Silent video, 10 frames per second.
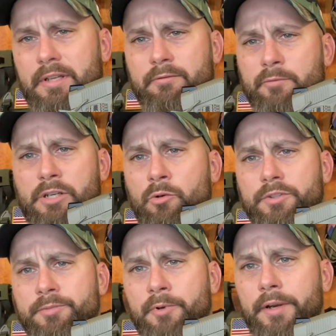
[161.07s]
recoil
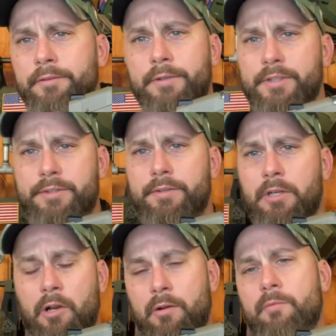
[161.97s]
spring,
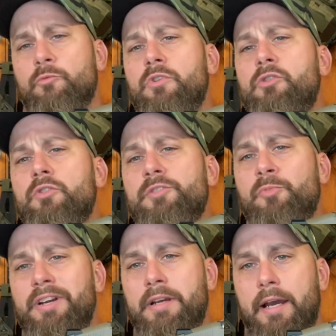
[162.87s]
recoil
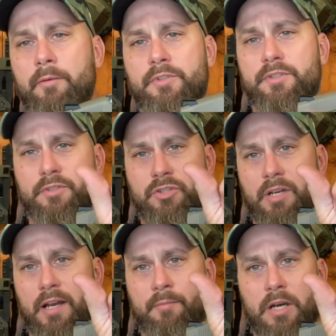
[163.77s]
spring guide, which is a
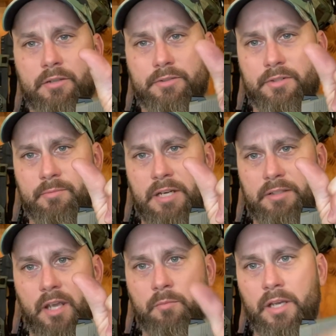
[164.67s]
GI model, so it's about
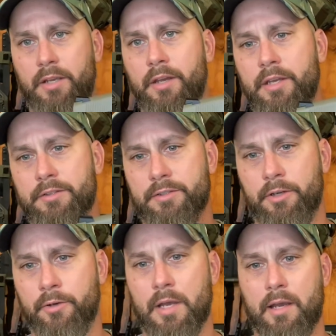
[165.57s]
yay big.
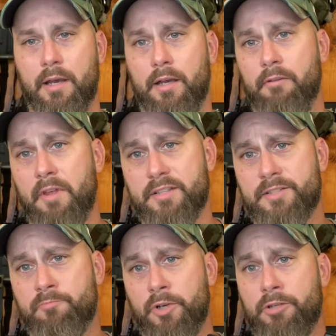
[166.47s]
So that's
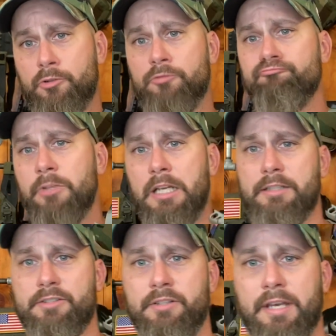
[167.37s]
pretty cool. I'd like
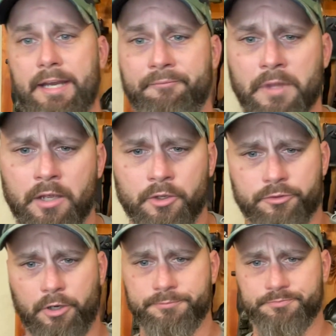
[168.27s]
to see that.
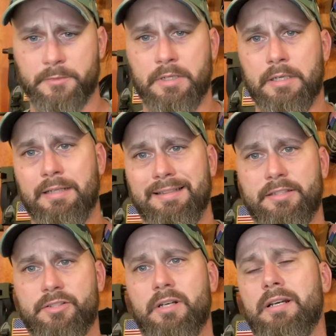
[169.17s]
So
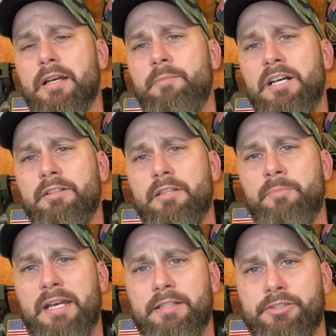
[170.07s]
let's talk about the
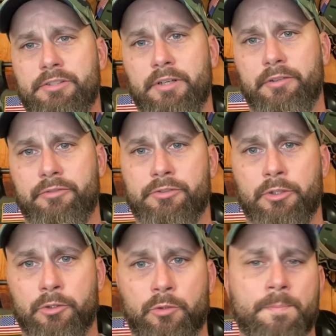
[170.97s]
bad stuff.
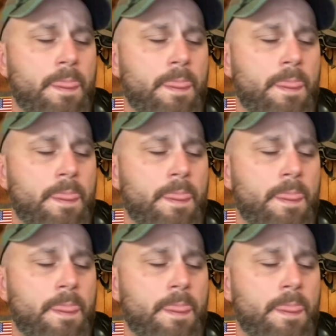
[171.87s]
So